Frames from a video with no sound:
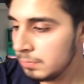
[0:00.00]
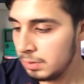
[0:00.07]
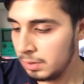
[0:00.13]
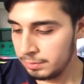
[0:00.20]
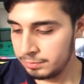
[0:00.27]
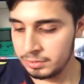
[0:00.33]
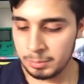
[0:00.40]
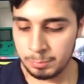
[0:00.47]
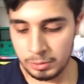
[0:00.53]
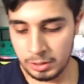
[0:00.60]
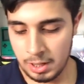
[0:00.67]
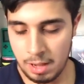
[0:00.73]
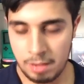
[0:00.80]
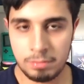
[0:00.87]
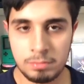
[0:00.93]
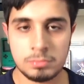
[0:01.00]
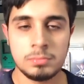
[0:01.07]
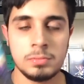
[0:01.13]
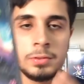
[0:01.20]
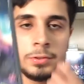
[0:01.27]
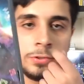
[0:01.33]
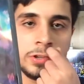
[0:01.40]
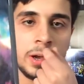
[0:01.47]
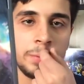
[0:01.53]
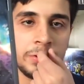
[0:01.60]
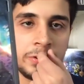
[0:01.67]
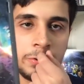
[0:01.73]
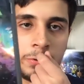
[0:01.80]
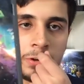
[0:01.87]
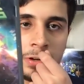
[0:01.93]
Next up we have
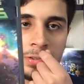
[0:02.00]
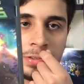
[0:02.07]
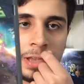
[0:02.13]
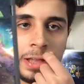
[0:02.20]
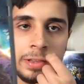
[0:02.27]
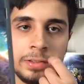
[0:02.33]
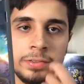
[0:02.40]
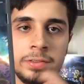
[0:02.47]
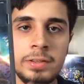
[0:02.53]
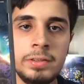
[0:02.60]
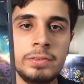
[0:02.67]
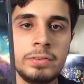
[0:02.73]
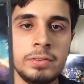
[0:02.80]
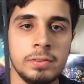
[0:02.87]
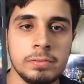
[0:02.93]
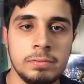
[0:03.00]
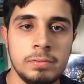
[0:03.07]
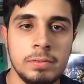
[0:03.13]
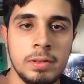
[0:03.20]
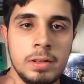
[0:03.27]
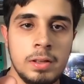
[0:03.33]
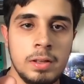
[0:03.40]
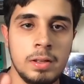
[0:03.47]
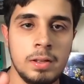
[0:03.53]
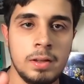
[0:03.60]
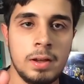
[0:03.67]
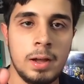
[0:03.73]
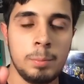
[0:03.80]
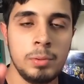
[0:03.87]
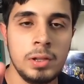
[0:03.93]
Geometry Wars Galaxies.
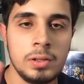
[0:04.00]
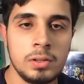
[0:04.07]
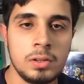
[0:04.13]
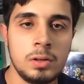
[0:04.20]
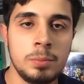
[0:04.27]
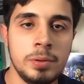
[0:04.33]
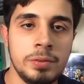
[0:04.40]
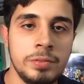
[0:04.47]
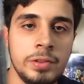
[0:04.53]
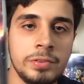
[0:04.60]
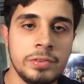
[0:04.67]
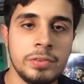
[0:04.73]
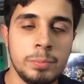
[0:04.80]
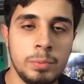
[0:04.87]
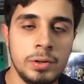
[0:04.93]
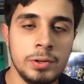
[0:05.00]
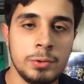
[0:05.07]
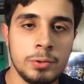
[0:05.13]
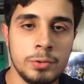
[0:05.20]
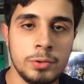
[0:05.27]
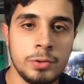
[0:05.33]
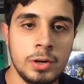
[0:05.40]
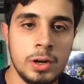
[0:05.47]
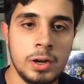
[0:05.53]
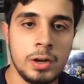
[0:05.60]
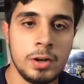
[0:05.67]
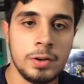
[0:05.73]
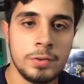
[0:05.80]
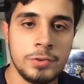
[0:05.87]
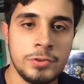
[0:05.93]
I played a little bit of this. It's a pretty
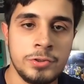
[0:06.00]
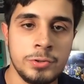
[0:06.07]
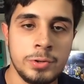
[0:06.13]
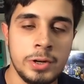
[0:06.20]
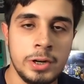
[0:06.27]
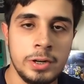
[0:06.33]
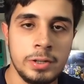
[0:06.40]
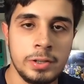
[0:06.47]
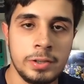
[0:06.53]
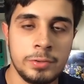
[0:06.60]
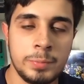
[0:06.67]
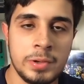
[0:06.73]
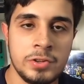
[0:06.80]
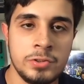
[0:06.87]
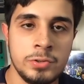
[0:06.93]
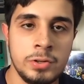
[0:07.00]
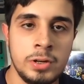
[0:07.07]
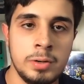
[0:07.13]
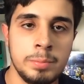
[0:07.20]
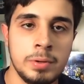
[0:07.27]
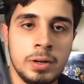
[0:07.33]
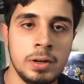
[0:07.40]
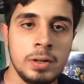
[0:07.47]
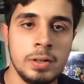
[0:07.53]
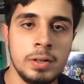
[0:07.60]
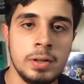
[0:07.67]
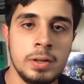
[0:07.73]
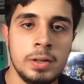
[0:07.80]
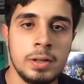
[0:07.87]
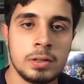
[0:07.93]
cool shooter, space shooter, but
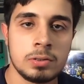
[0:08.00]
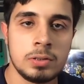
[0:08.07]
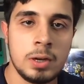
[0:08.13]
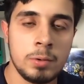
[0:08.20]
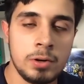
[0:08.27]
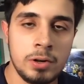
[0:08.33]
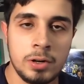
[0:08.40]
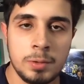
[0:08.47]
I wouldn't